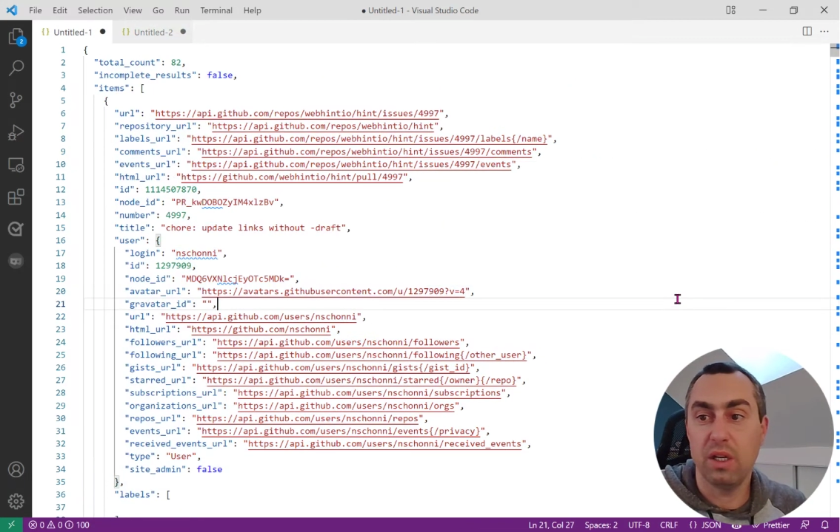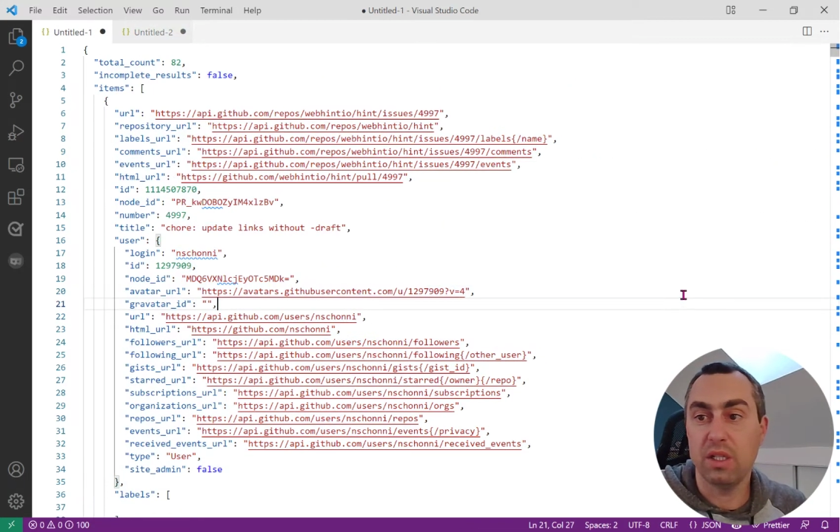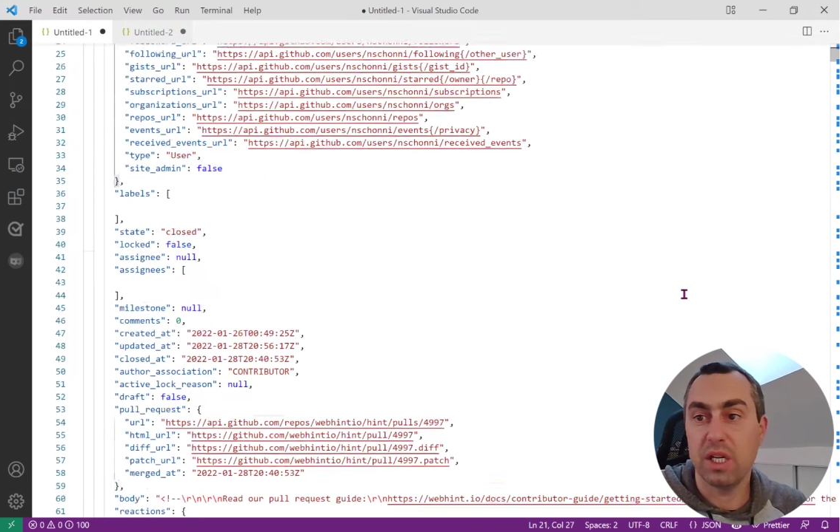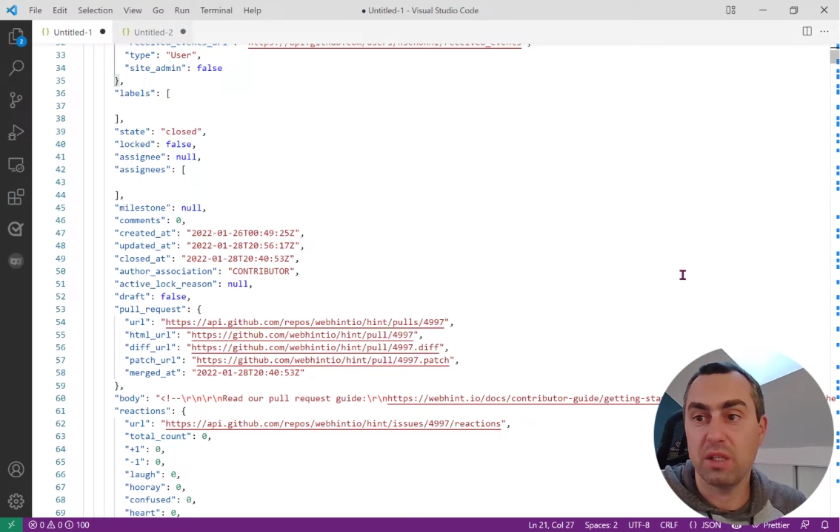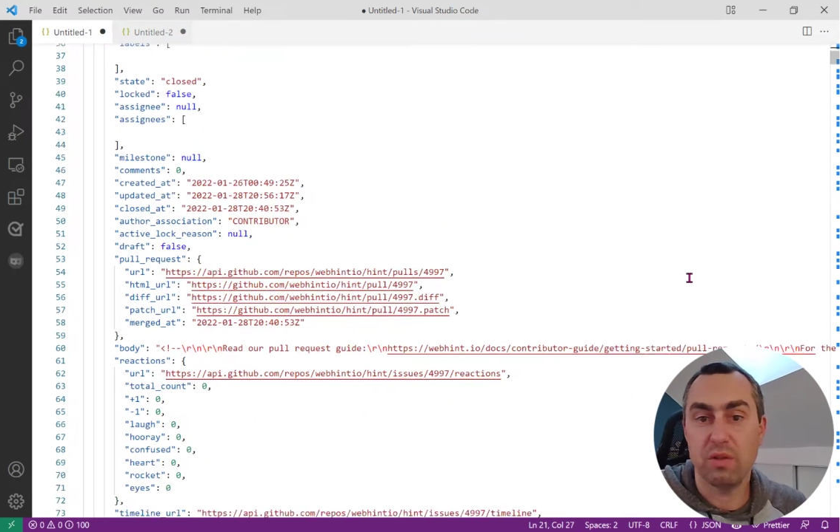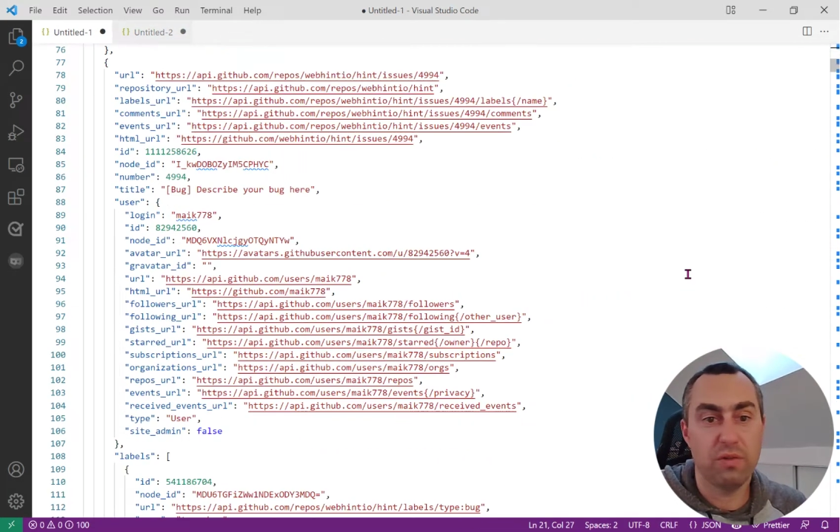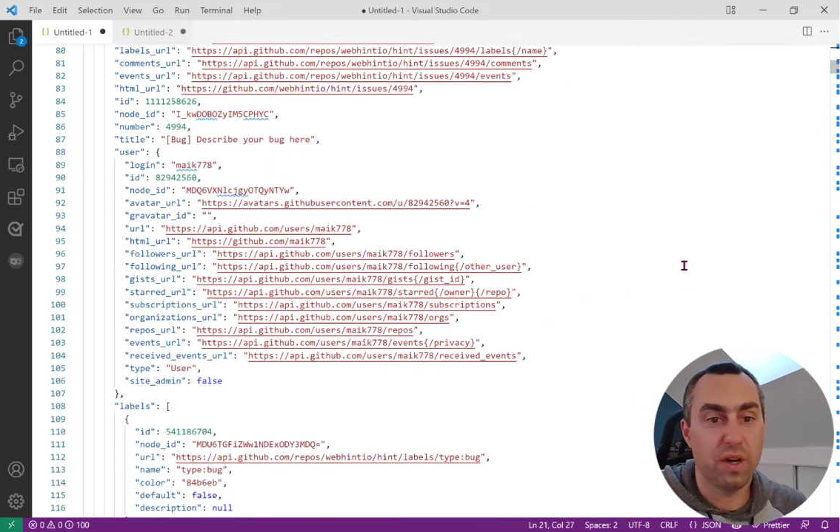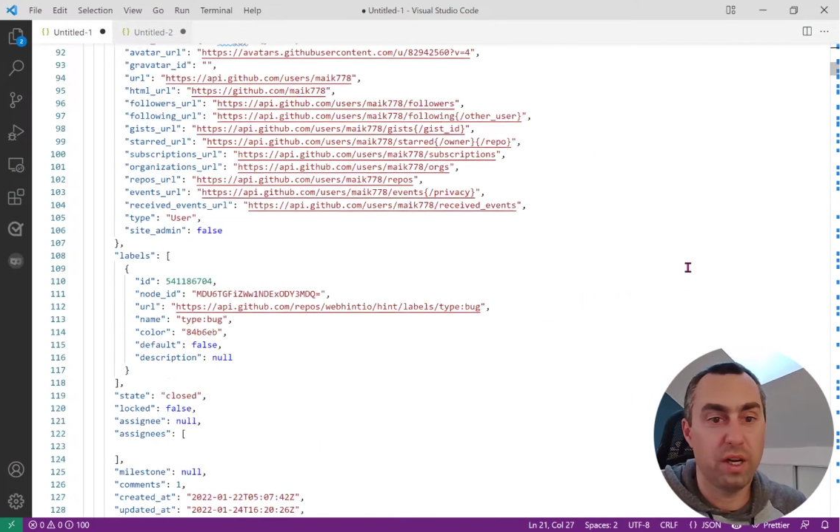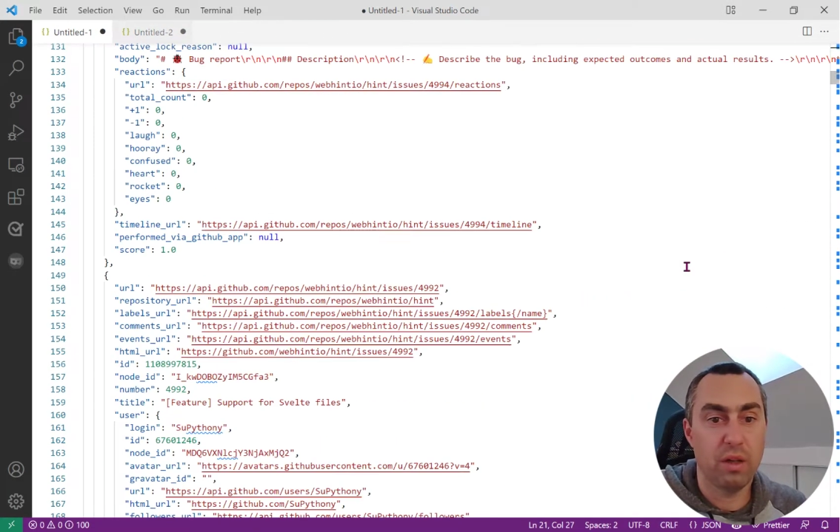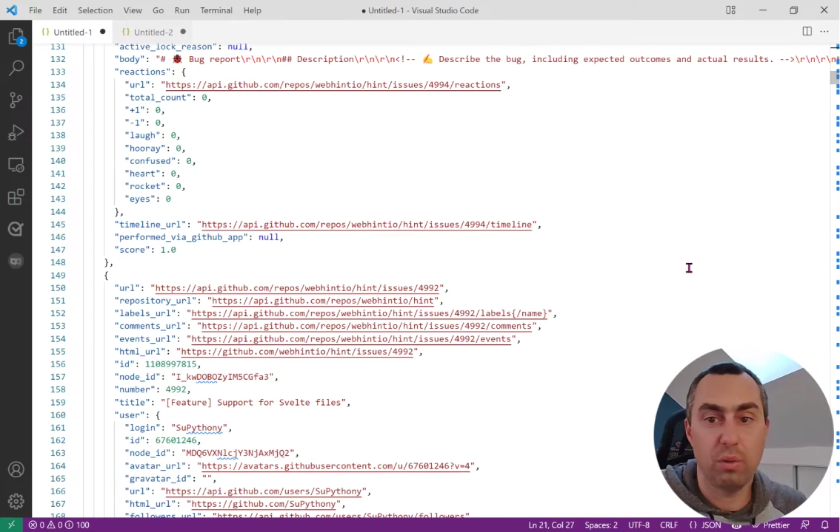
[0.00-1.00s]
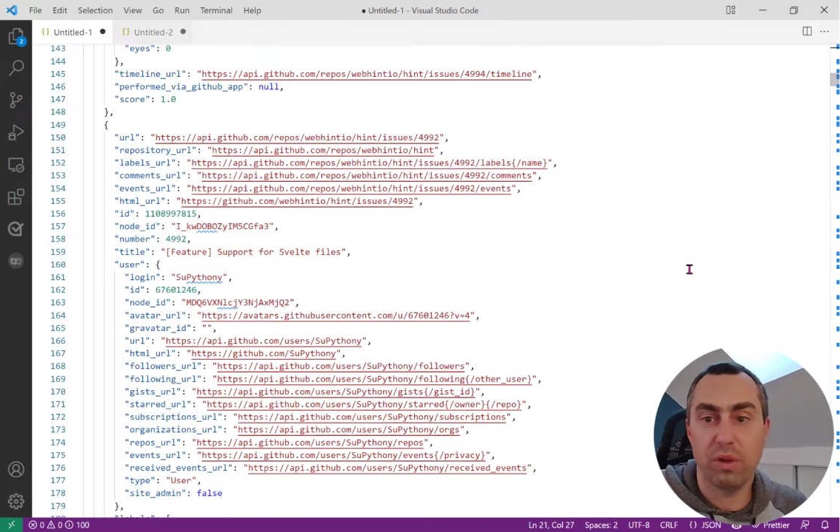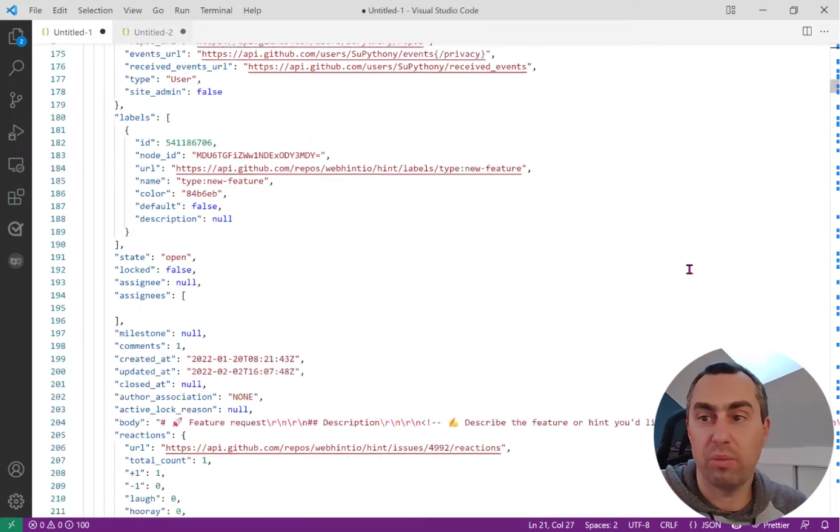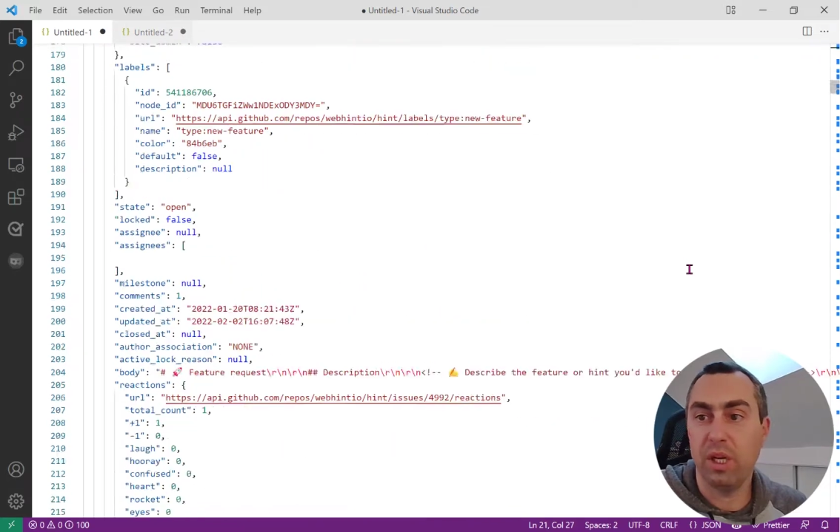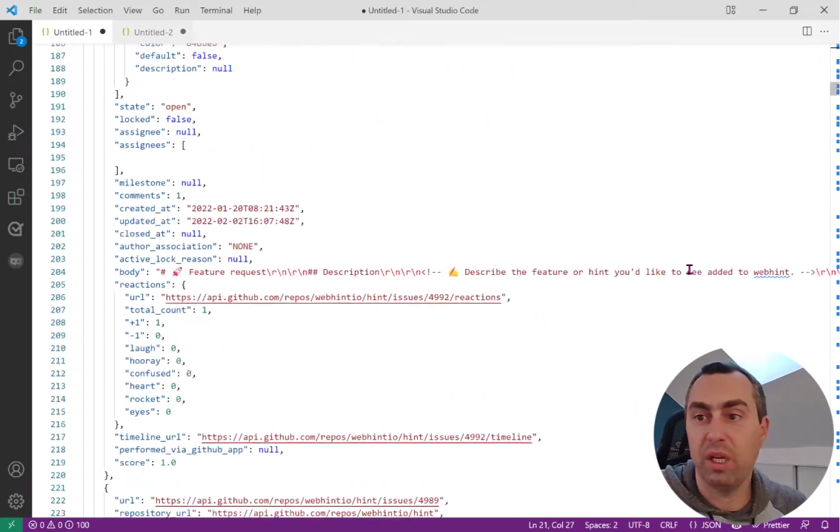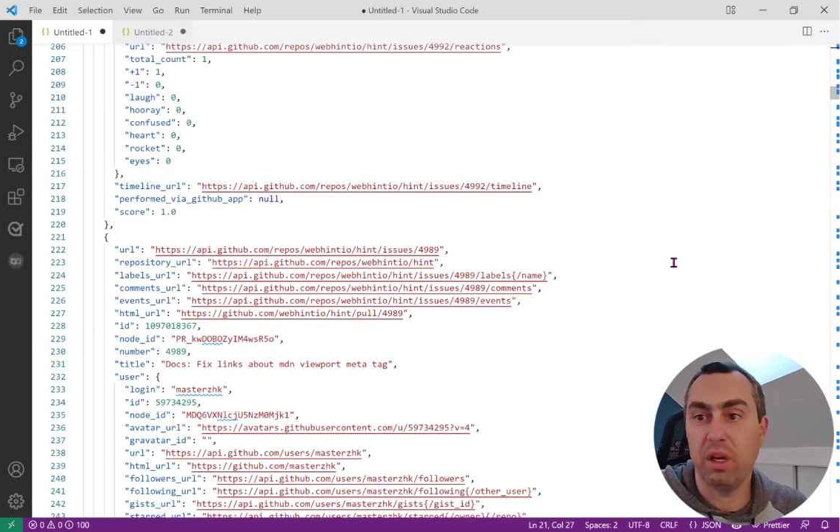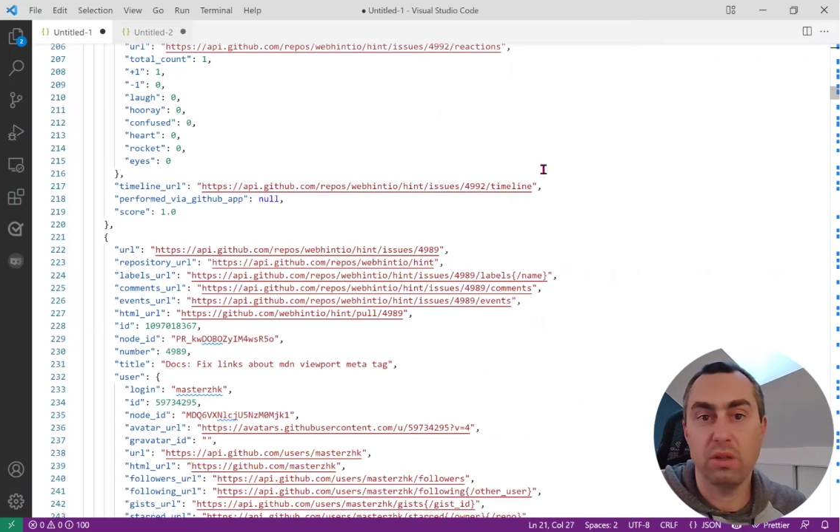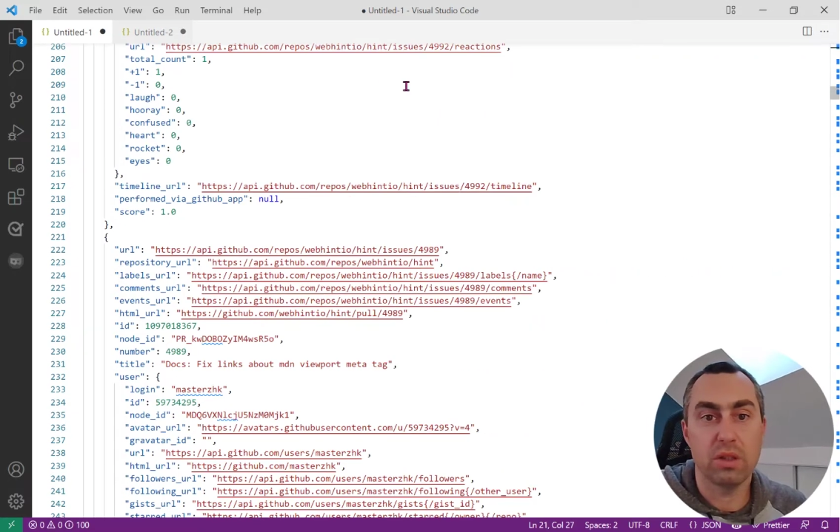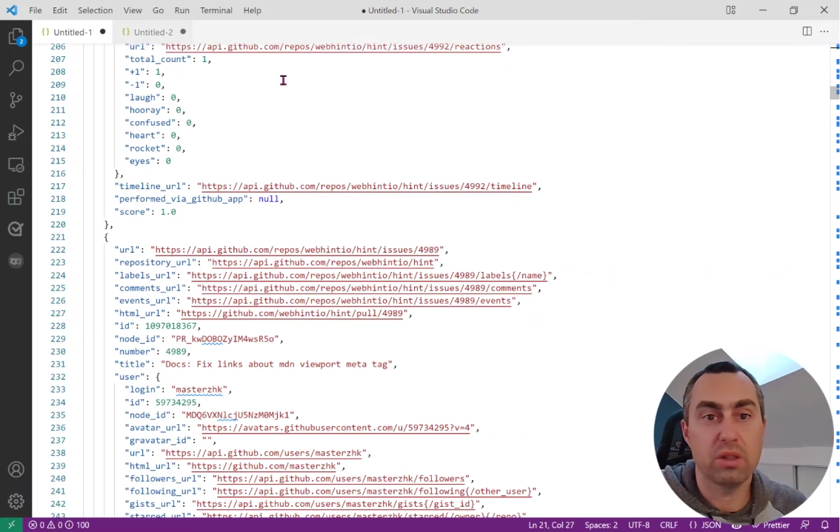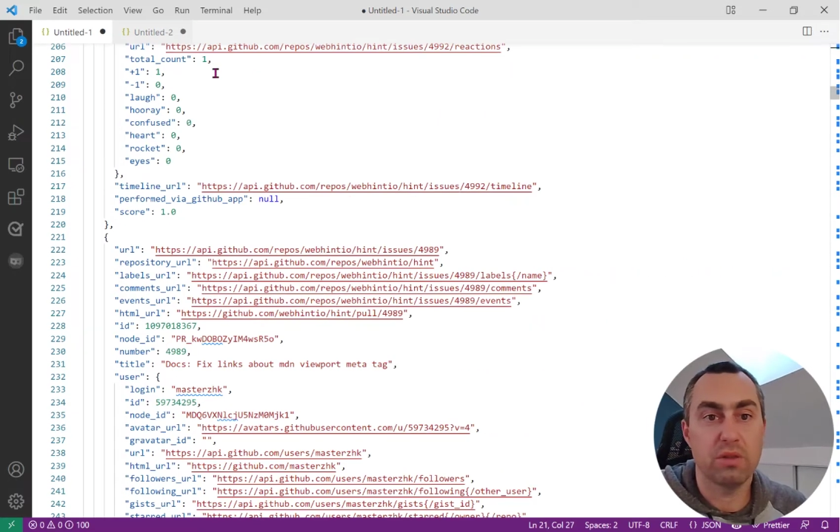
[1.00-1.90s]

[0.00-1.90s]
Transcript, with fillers: JSON file with many hundreds